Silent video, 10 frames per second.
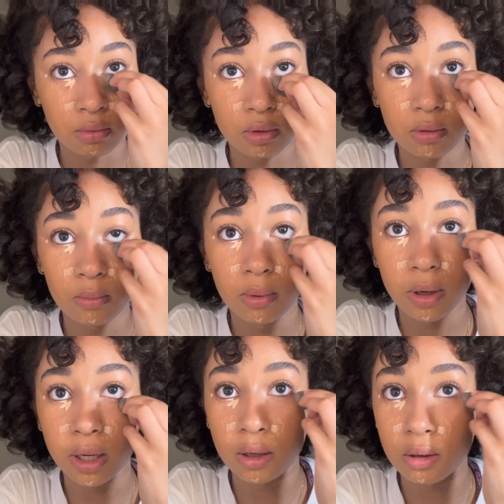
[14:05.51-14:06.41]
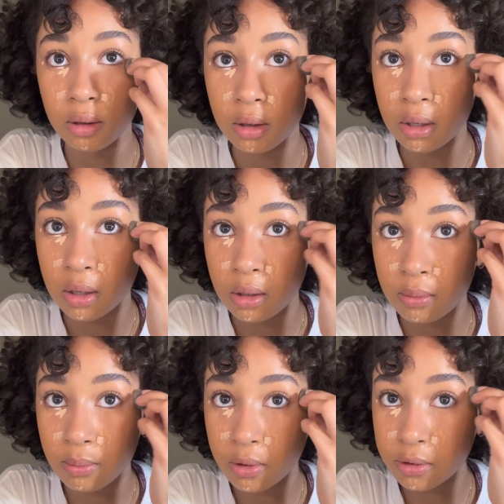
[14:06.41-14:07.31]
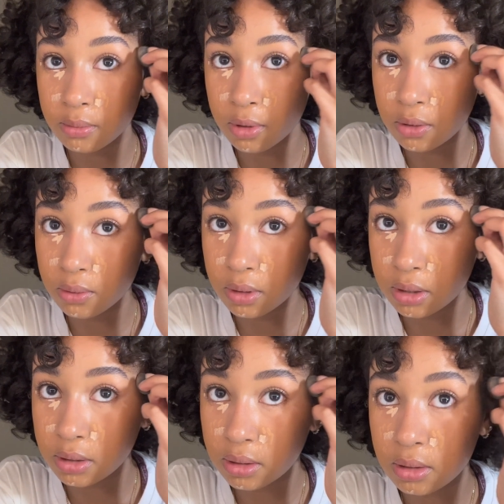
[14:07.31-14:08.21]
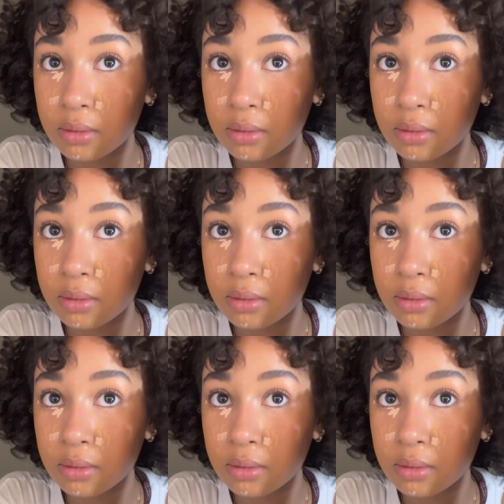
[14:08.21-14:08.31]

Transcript: too bright amongst my crease.